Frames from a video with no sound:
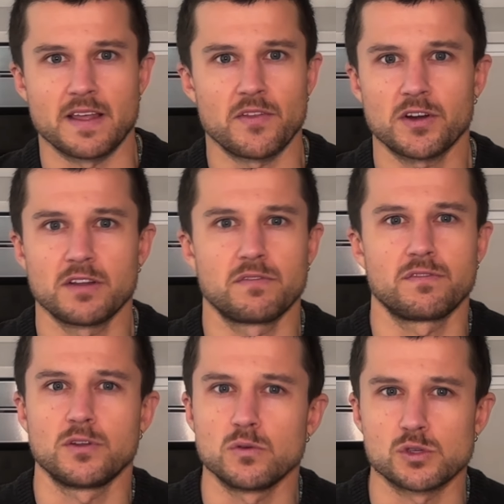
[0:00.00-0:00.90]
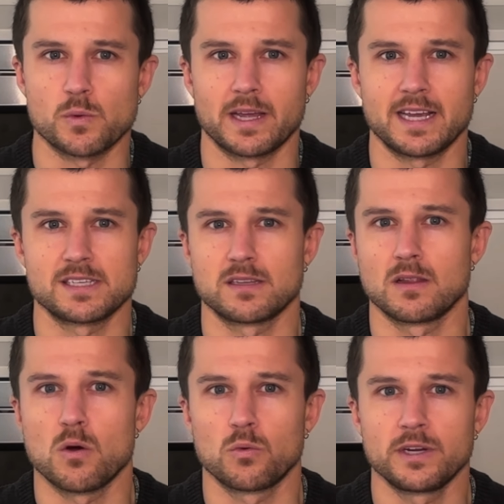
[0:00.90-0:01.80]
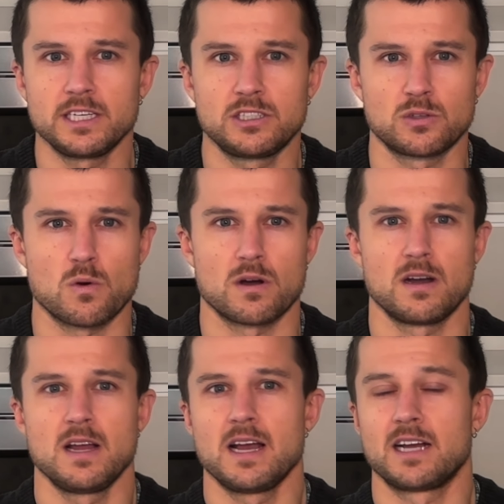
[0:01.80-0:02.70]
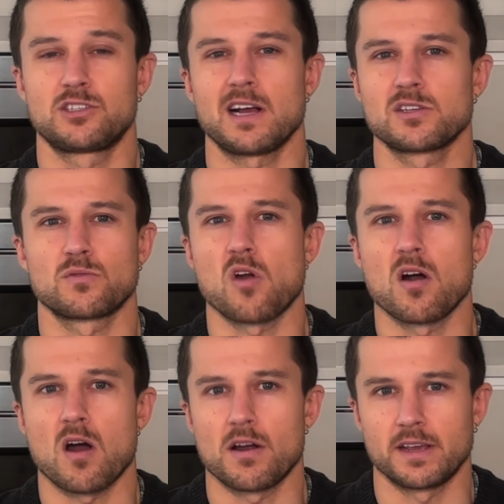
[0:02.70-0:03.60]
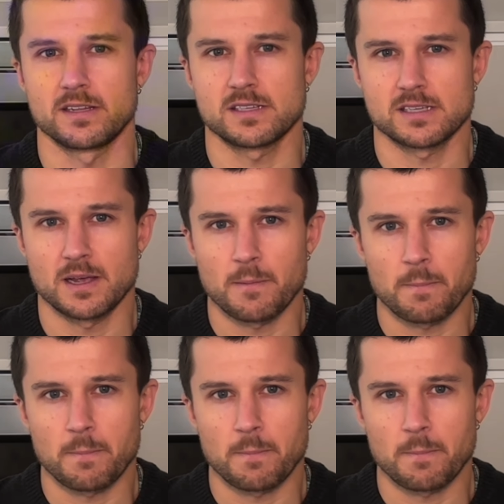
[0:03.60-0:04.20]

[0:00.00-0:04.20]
then they're confused when it gets low reach or attracts the wrong audience.